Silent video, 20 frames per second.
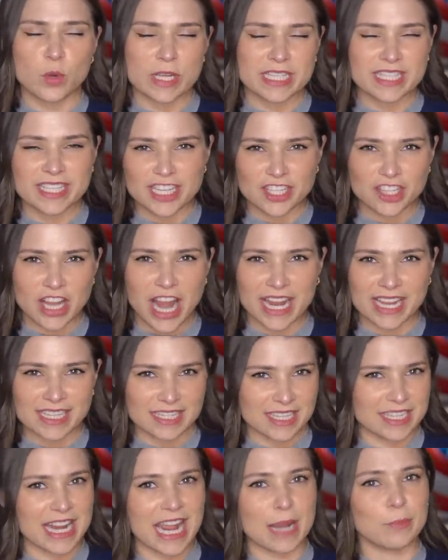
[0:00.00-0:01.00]
Whiskey Jack
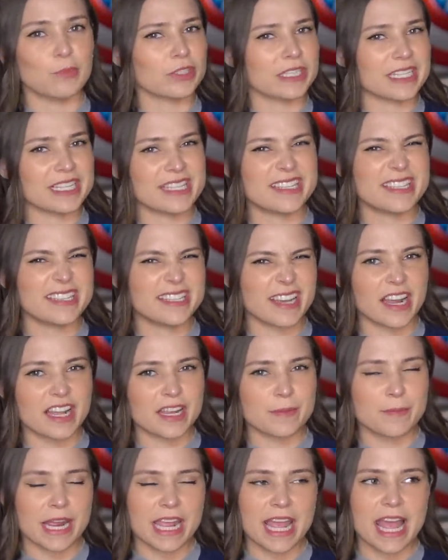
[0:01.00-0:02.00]
is a name really stuck
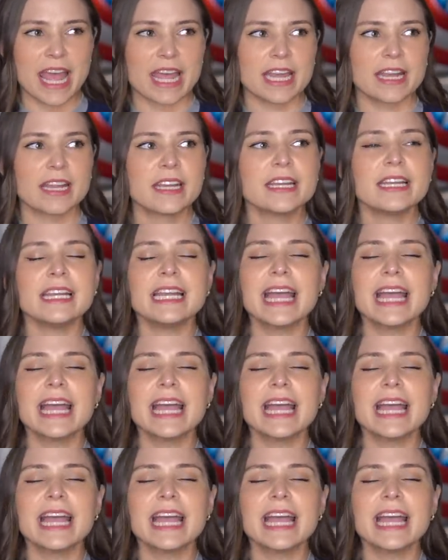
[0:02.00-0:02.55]
in my head.